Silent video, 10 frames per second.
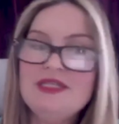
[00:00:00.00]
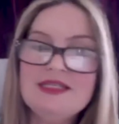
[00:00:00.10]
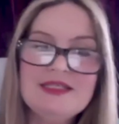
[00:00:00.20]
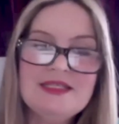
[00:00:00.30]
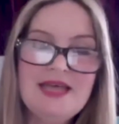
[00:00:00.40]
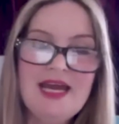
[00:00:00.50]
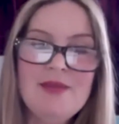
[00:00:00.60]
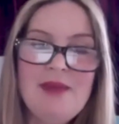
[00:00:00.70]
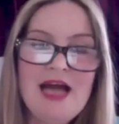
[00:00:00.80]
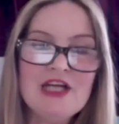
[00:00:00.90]
It's the same
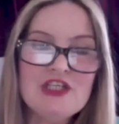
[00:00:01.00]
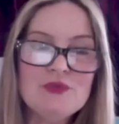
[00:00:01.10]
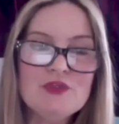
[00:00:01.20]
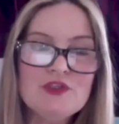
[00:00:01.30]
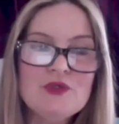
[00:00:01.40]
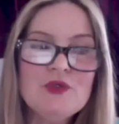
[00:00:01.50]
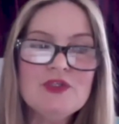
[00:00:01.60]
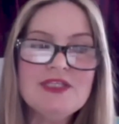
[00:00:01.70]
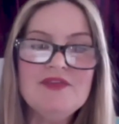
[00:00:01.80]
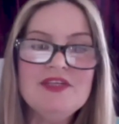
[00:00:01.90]
actual
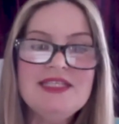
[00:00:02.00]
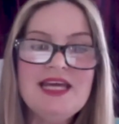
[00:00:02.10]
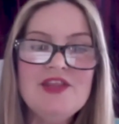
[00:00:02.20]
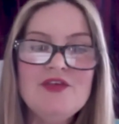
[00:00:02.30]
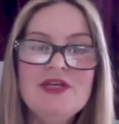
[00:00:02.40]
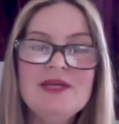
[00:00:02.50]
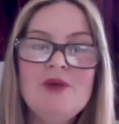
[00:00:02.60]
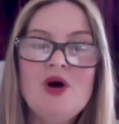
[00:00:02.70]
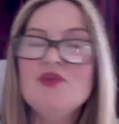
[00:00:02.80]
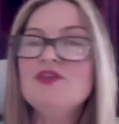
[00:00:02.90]
source and the tethering
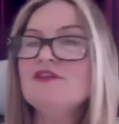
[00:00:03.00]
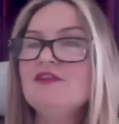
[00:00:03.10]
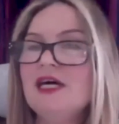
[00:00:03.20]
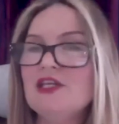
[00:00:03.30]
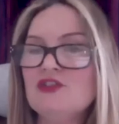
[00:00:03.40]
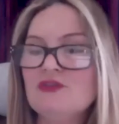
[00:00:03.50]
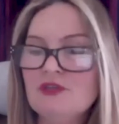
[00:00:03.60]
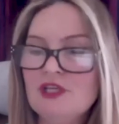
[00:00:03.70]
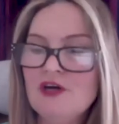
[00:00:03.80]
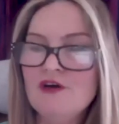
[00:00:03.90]
bond of natural
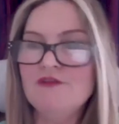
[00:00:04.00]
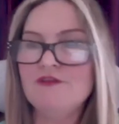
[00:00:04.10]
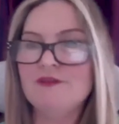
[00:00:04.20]
love.